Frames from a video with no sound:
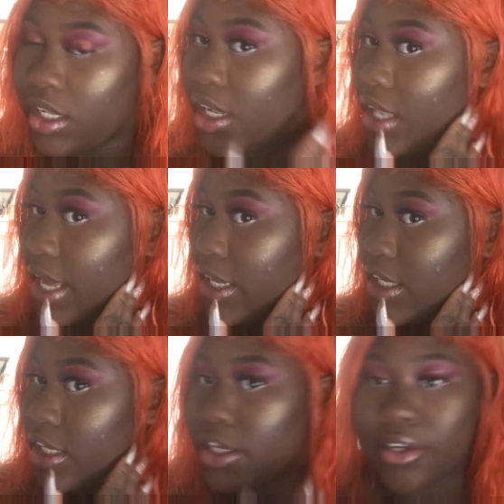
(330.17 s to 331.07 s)
light
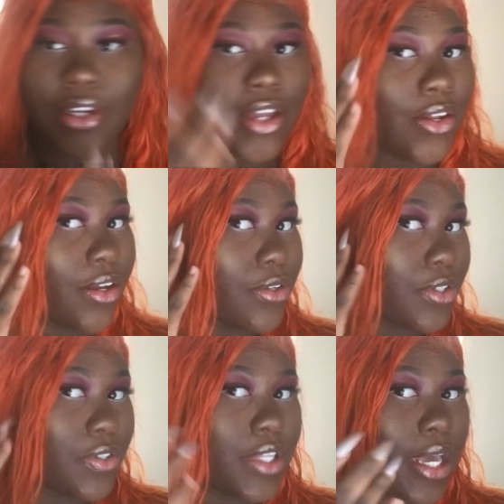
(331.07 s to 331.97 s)
glow, y'all know I don't
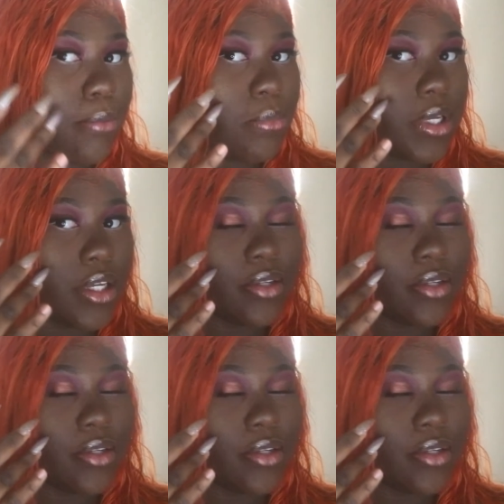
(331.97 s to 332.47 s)
do that, but